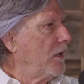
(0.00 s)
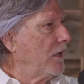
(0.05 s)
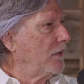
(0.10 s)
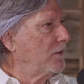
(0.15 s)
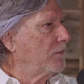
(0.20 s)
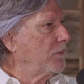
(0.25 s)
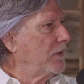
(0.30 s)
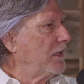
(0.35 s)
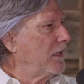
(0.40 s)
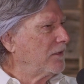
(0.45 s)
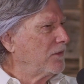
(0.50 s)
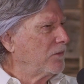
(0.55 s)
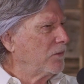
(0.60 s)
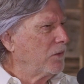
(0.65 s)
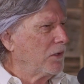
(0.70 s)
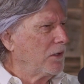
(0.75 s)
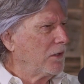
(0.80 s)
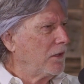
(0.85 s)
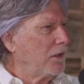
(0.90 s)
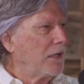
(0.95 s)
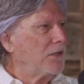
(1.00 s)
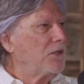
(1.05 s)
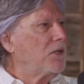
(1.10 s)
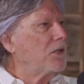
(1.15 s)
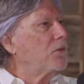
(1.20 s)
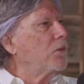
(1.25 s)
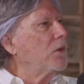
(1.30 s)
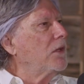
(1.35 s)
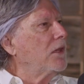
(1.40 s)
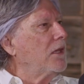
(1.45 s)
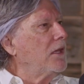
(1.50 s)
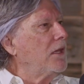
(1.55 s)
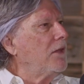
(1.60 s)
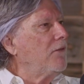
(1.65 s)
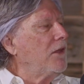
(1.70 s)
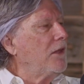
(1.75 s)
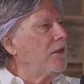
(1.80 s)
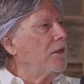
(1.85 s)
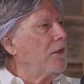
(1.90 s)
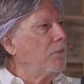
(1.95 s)
months. But that's just
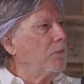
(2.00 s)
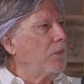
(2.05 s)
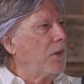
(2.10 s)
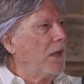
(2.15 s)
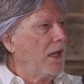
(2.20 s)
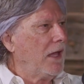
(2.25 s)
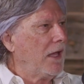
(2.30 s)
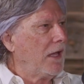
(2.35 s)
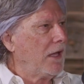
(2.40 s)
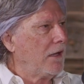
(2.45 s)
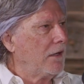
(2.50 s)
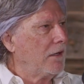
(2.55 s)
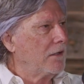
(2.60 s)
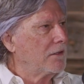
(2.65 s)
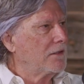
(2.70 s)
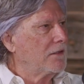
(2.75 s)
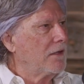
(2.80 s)
relieving the pain. It's